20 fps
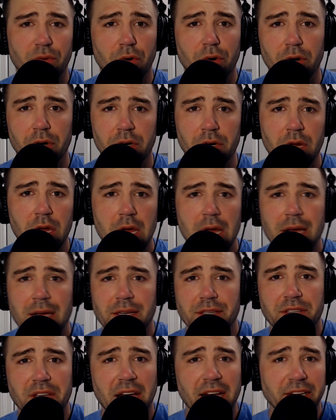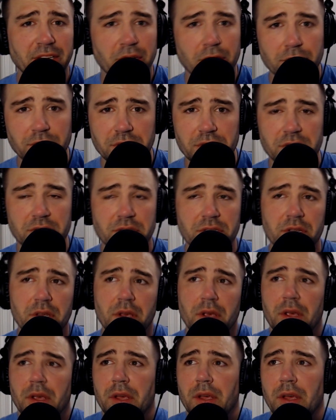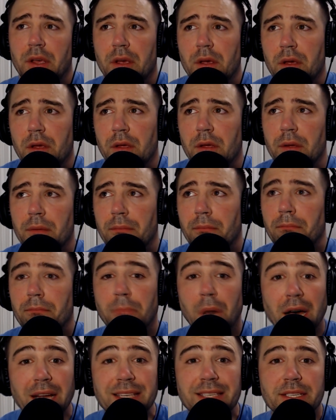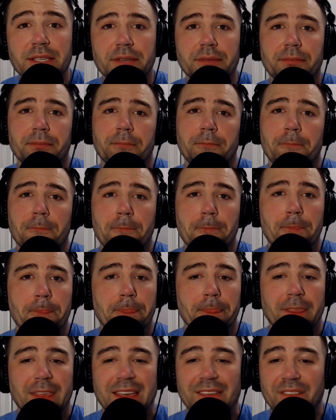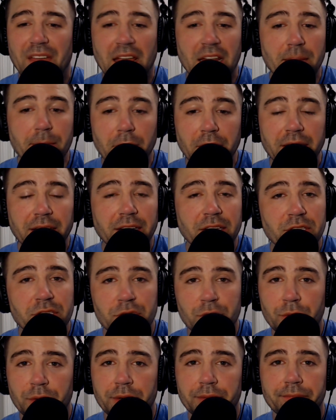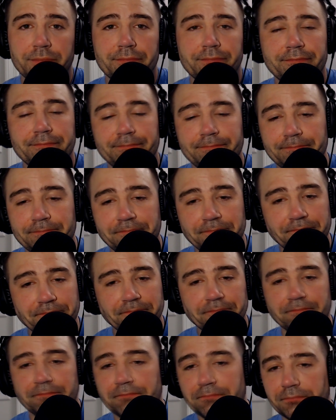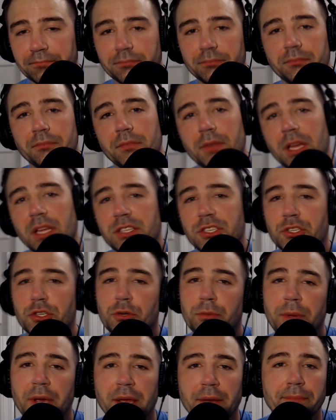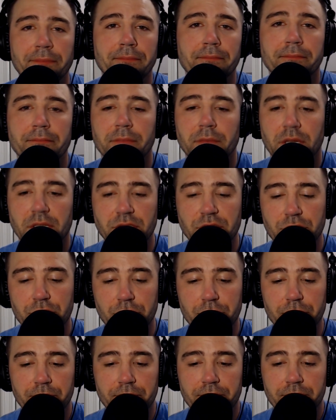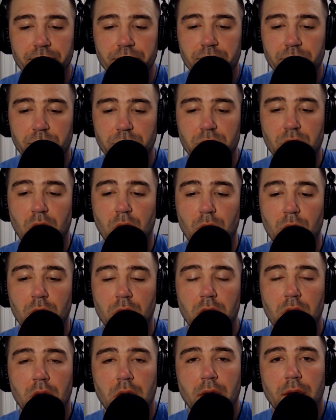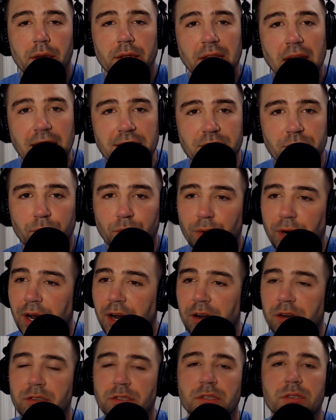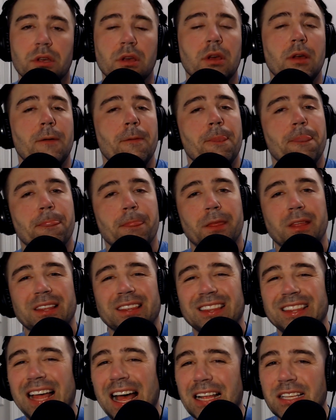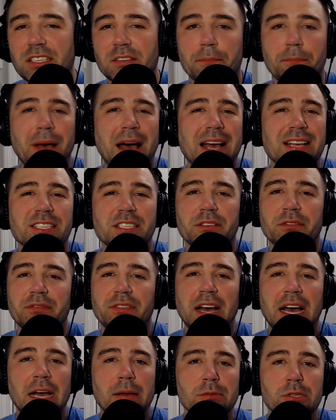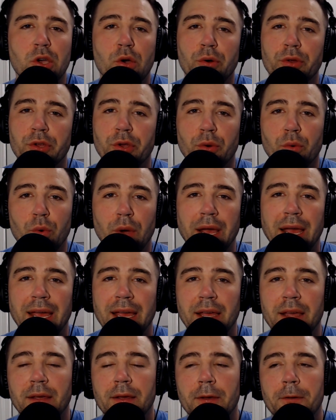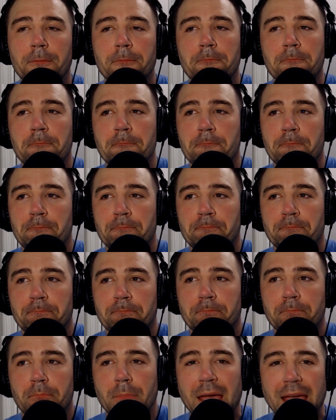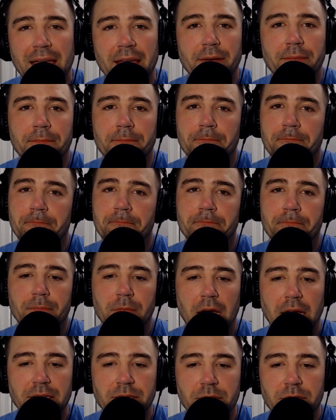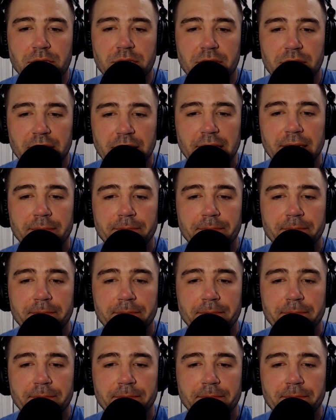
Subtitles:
4 diagnosis, but if anybody can do it, it's you, man. It's you. So, lots of prayers, lots of positive vibes going your way. Man, I just,